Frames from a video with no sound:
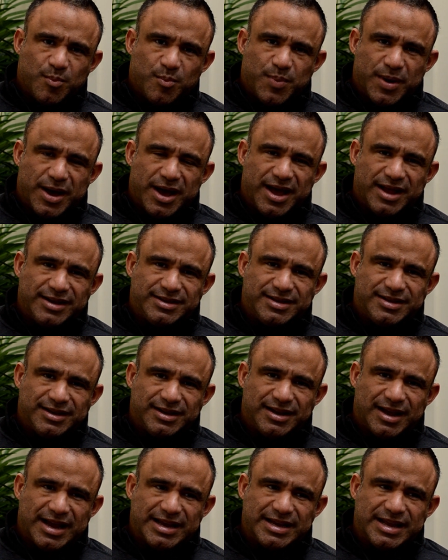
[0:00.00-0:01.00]
but
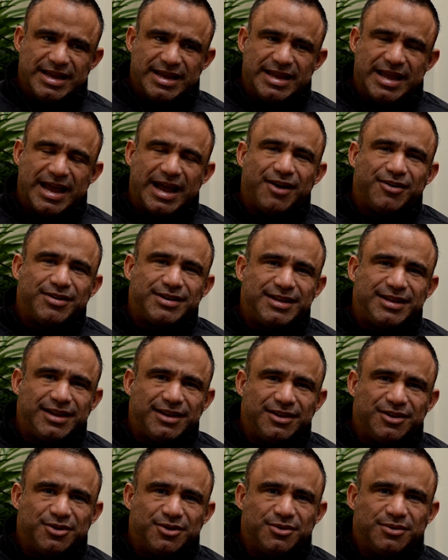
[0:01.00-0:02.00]
I can
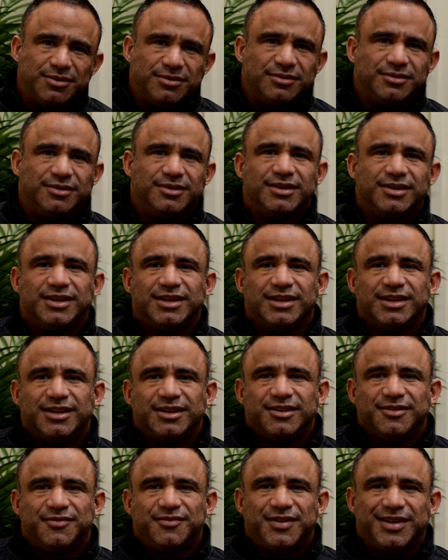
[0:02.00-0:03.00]
guarantee you,
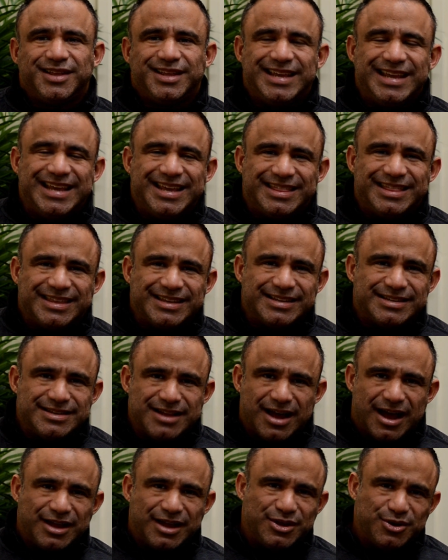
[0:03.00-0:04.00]
Phil Heath is
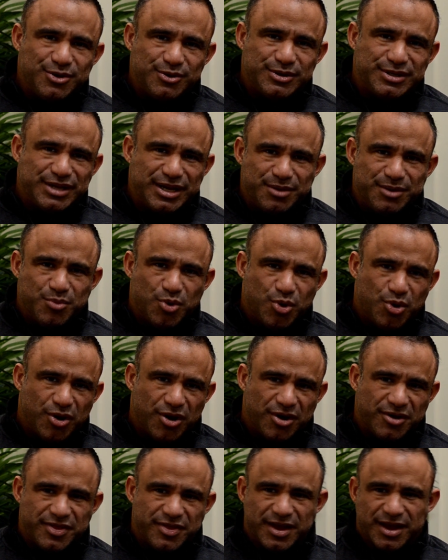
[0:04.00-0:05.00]
not using
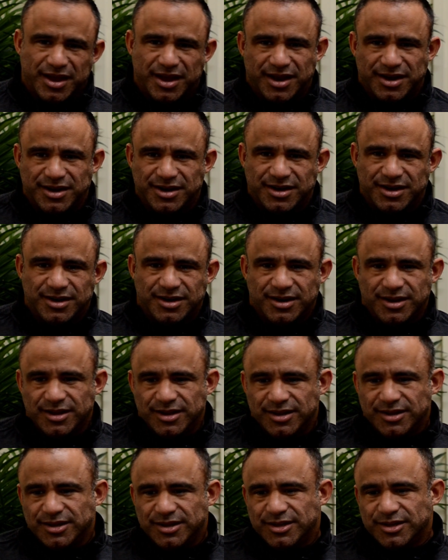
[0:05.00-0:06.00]
more than
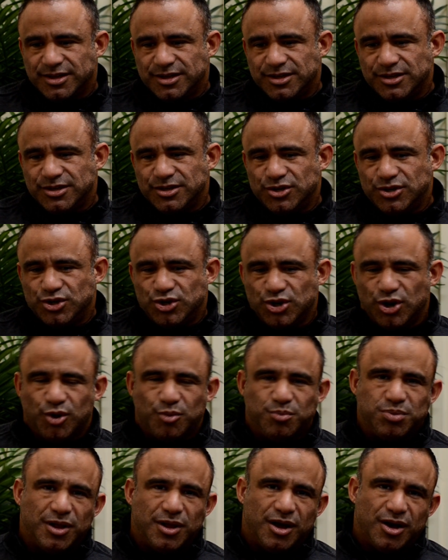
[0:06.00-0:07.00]

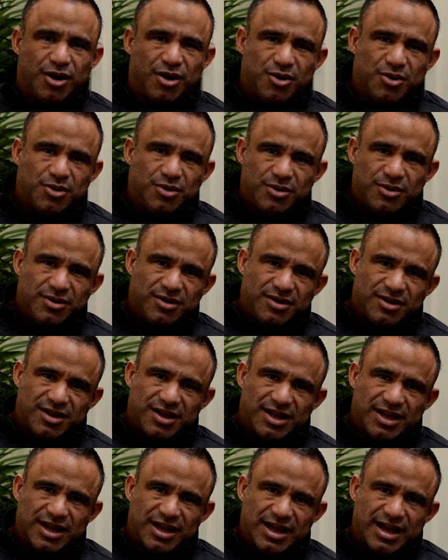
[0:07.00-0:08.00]
Joe Blow
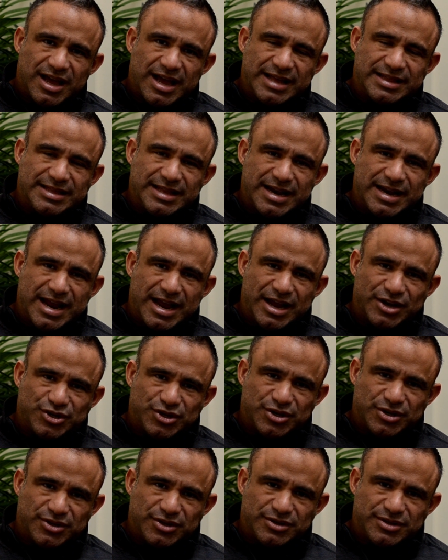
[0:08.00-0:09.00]
at the
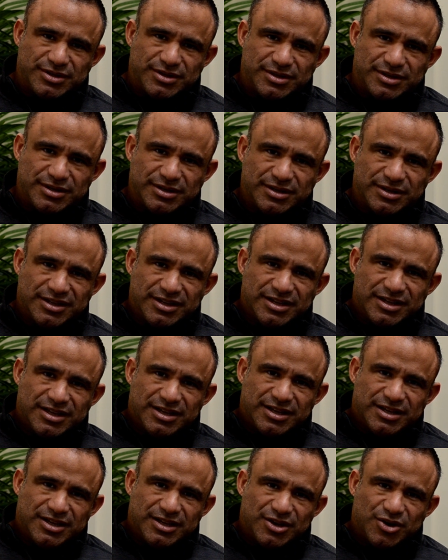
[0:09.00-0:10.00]
Nationals,
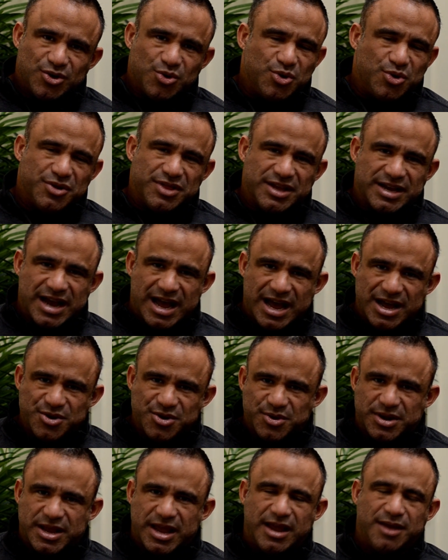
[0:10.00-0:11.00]
you know, or the guy
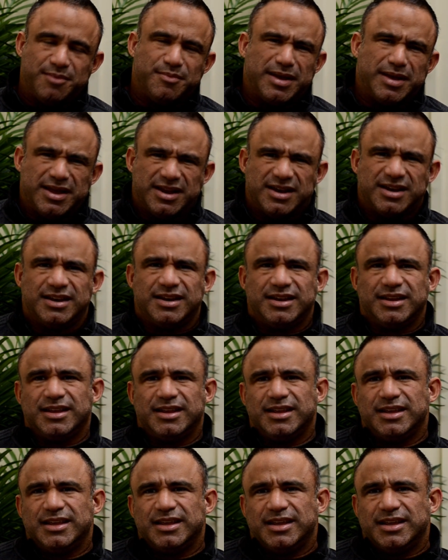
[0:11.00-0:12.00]
who came in
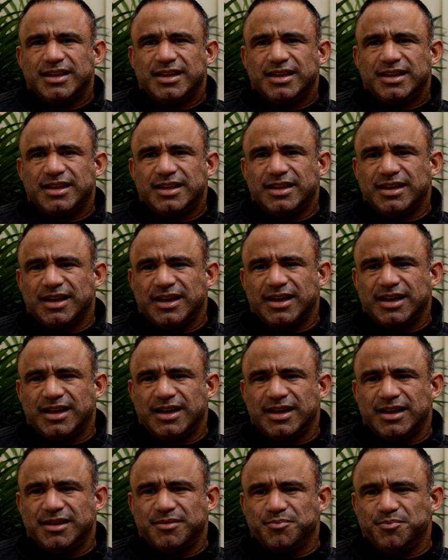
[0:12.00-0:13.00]

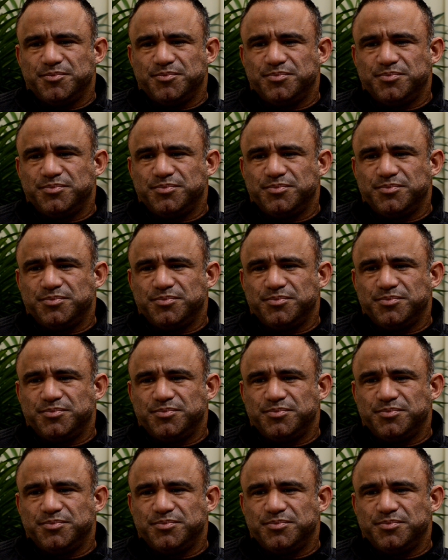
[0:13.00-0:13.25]
um,